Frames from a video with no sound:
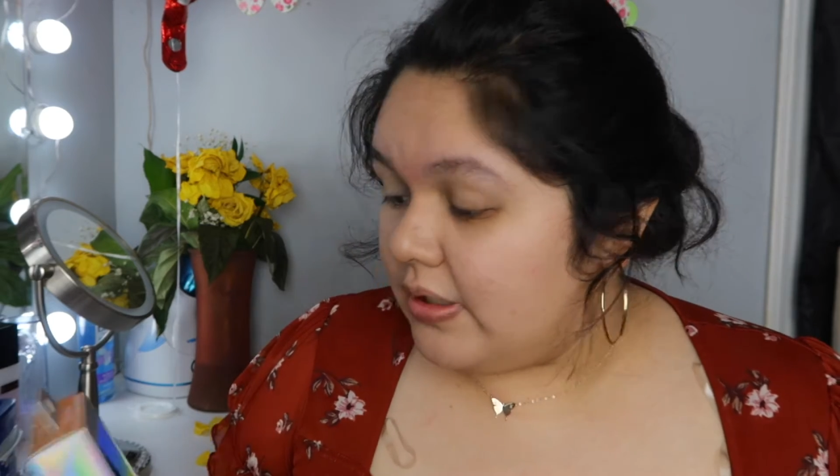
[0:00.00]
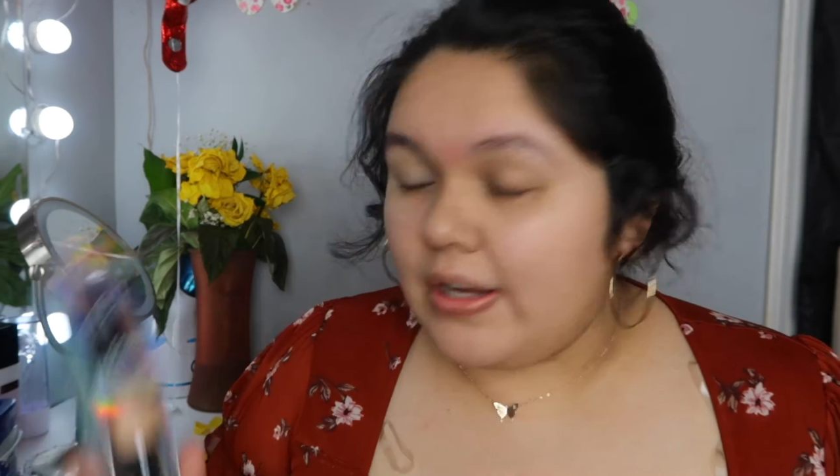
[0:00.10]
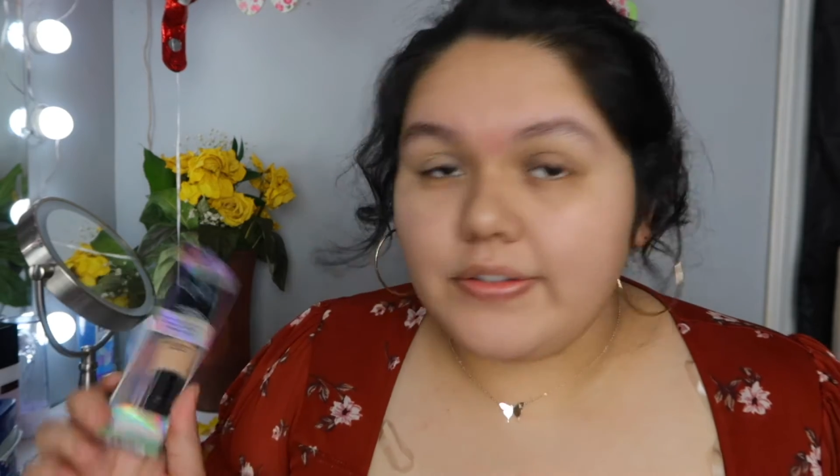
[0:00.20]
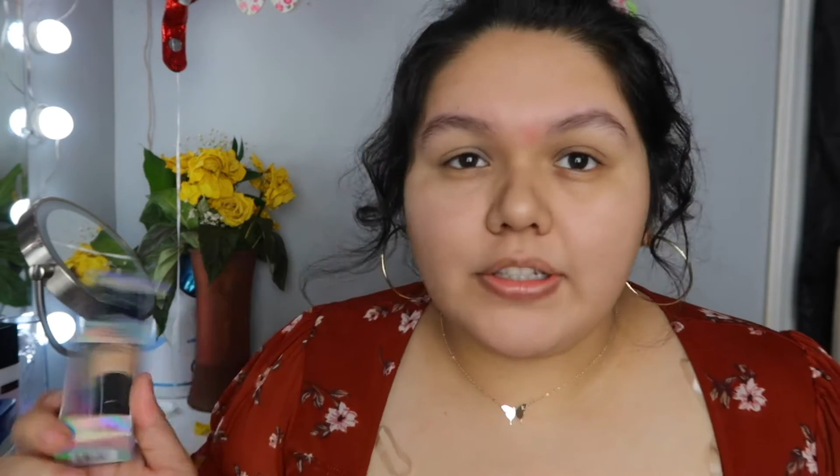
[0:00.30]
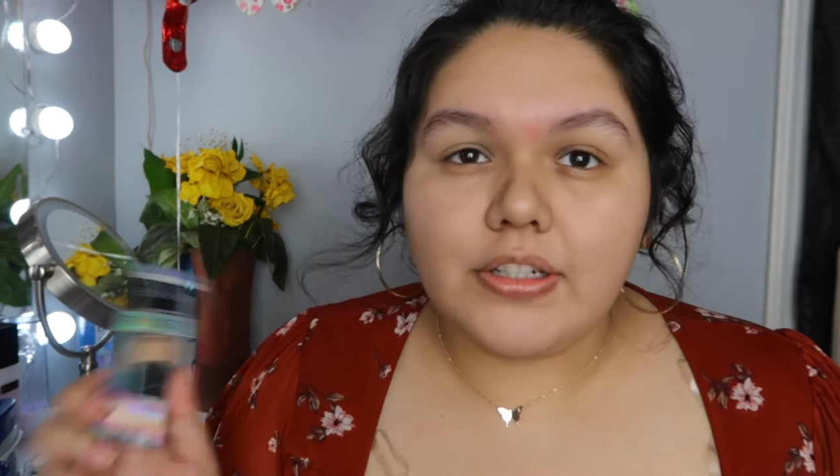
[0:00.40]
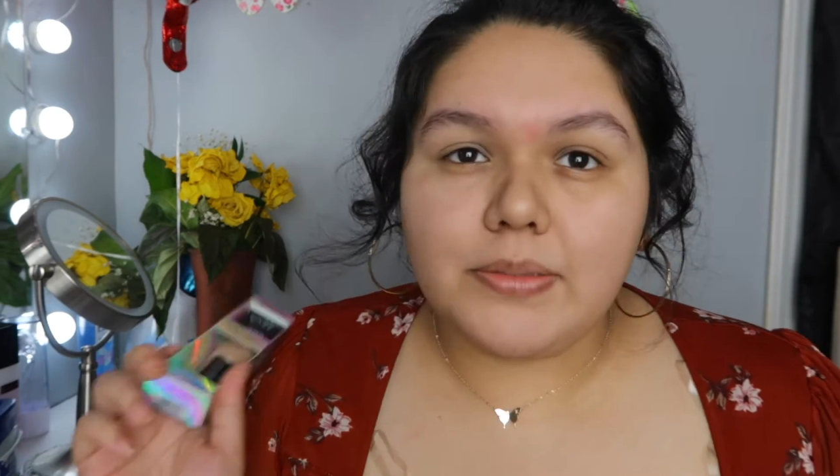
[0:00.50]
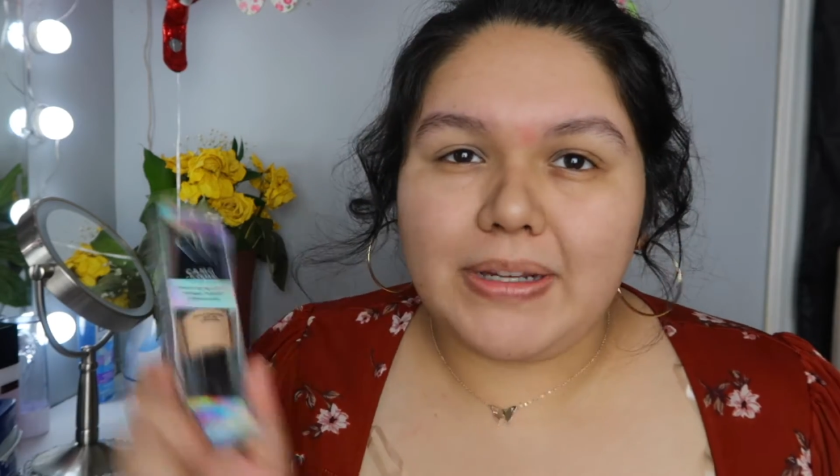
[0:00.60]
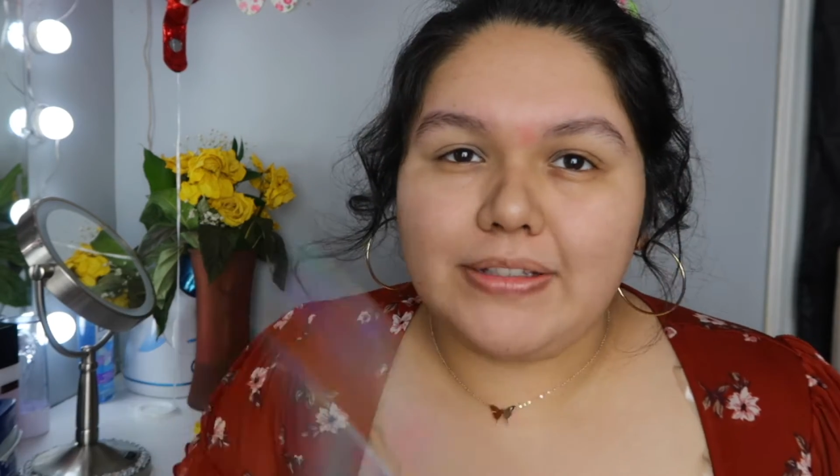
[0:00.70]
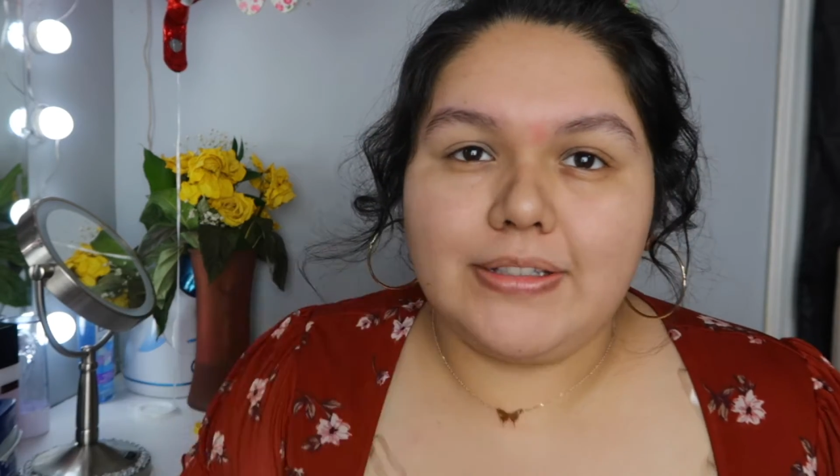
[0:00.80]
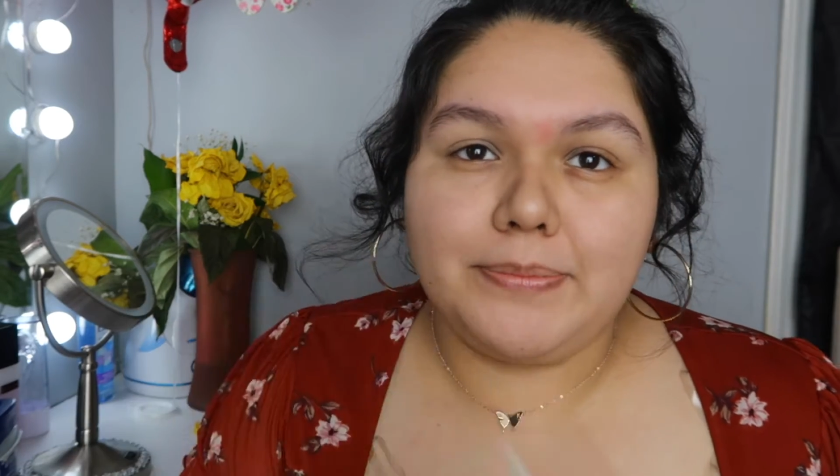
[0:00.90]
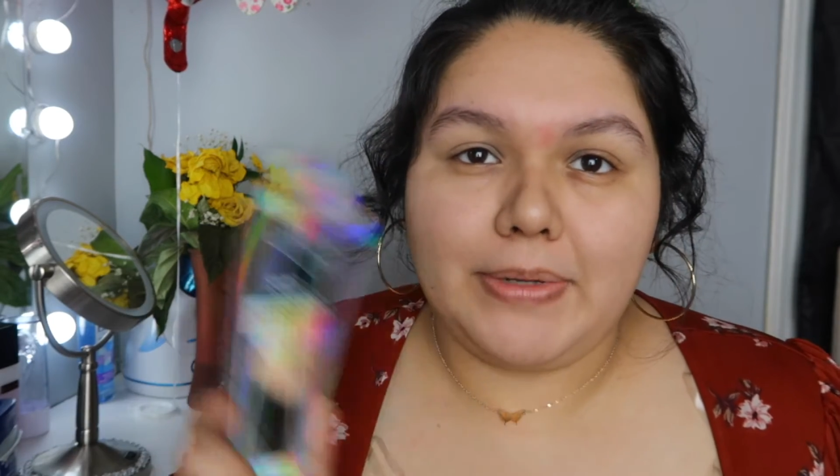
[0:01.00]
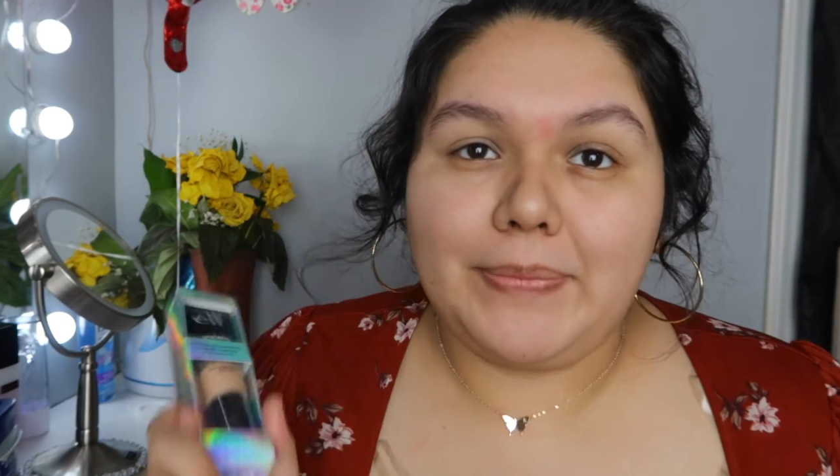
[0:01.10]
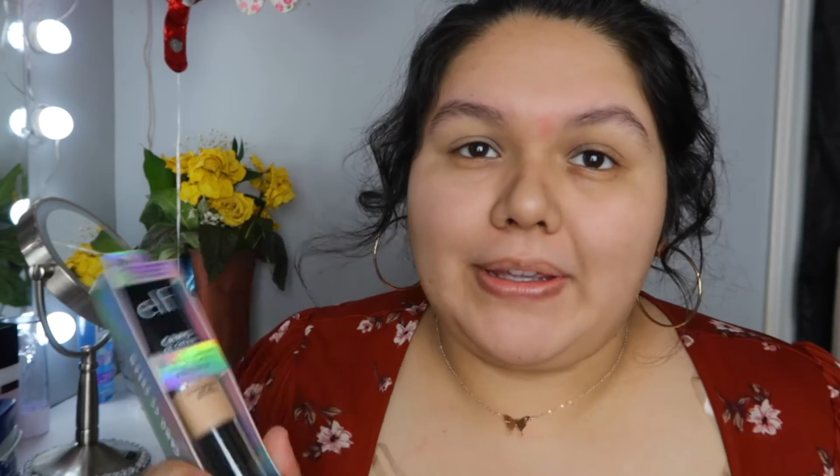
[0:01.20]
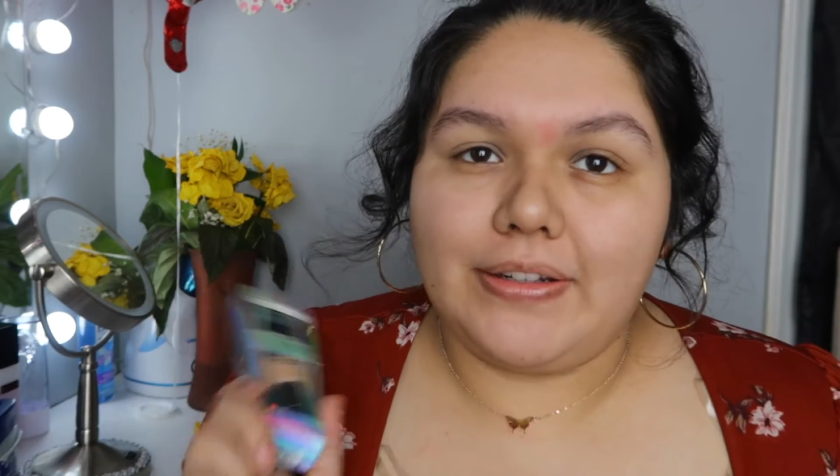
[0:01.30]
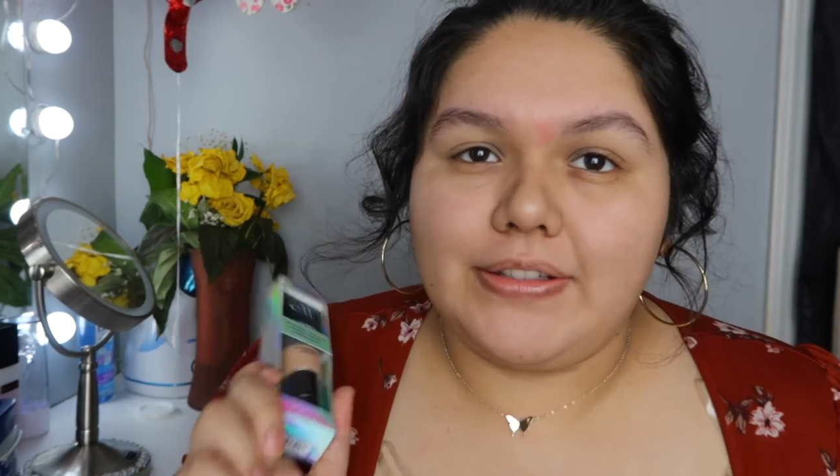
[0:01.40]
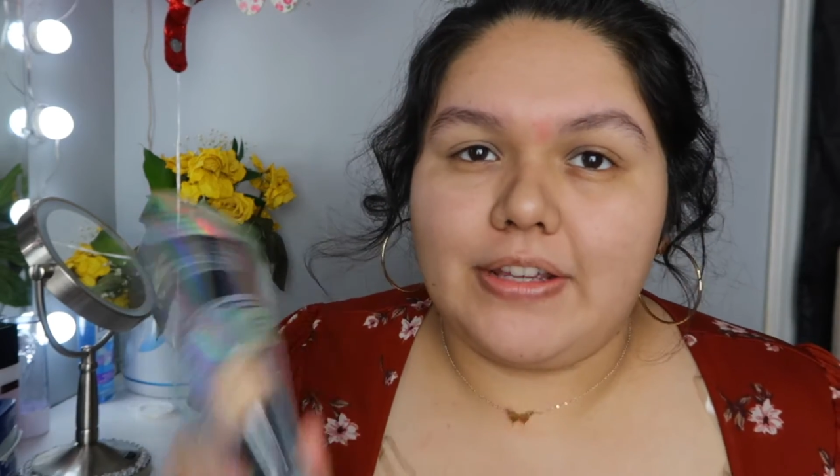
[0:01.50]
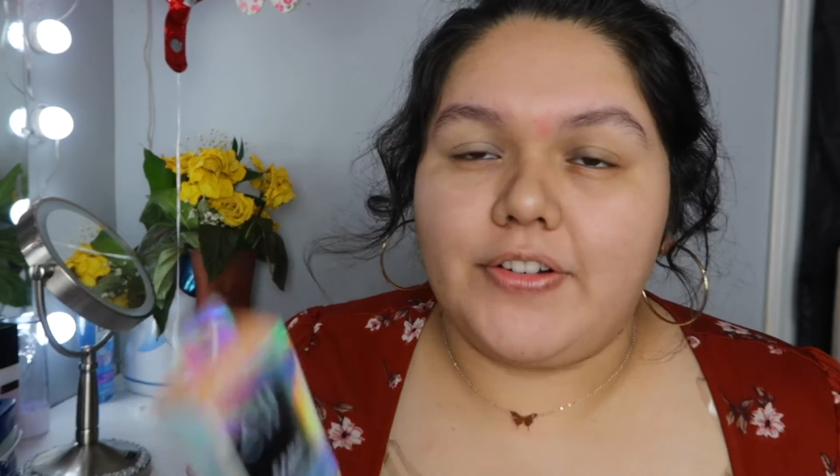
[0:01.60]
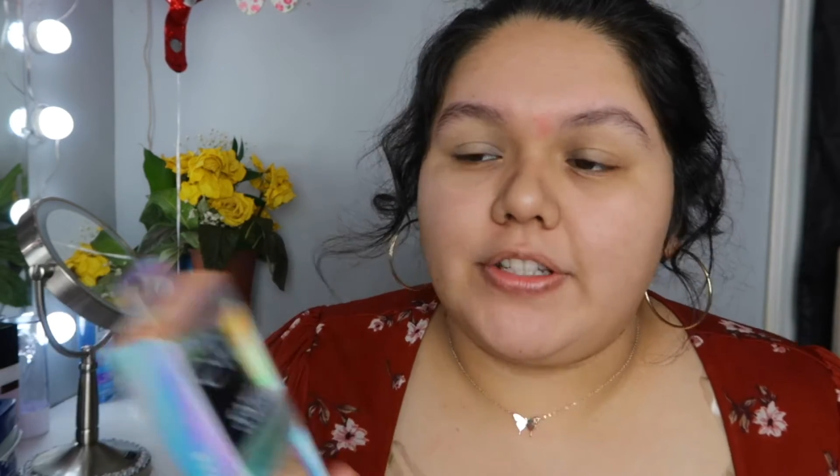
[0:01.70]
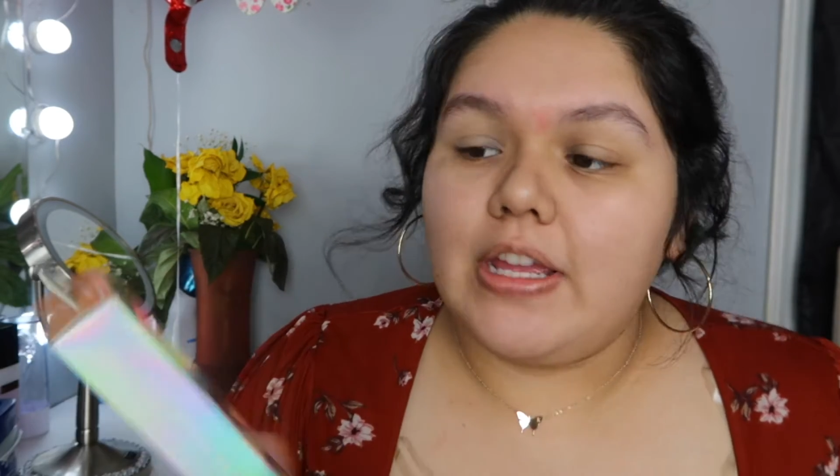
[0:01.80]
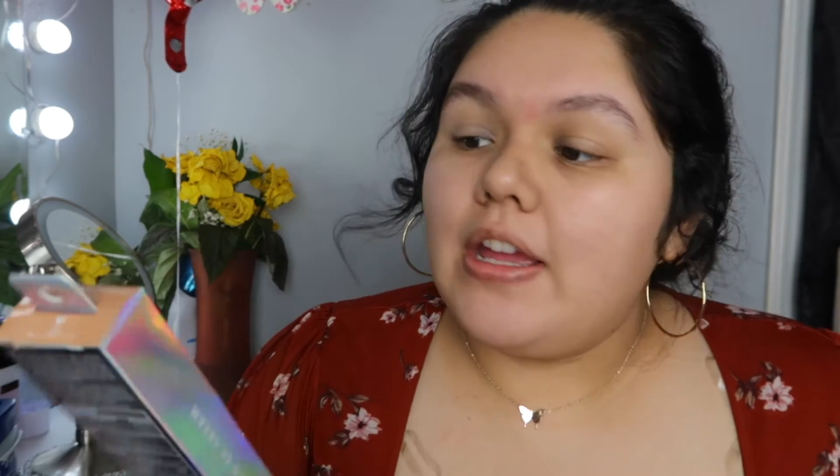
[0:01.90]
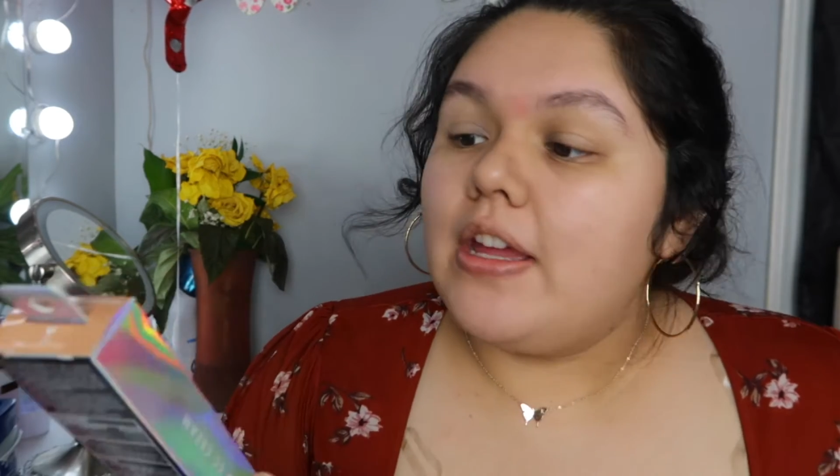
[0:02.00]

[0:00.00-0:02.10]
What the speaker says: I was gonna use my concealer, but I'm not gonna use that first.